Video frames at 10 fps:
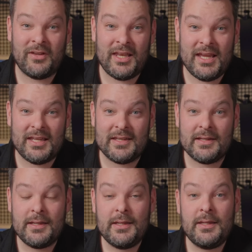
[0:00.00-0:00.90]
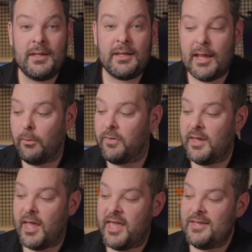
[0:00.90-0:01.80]
I needed. Now,
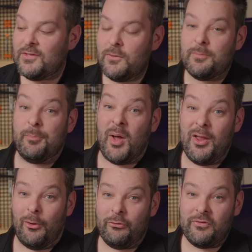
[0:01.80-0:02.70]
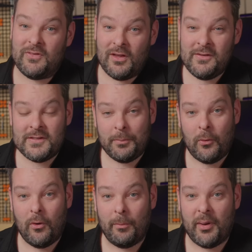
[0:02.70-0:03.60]
the ASUS BIOS does
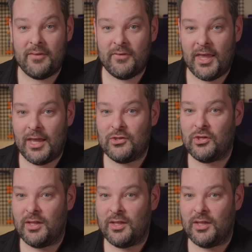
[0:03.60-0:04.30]
support bifurcation.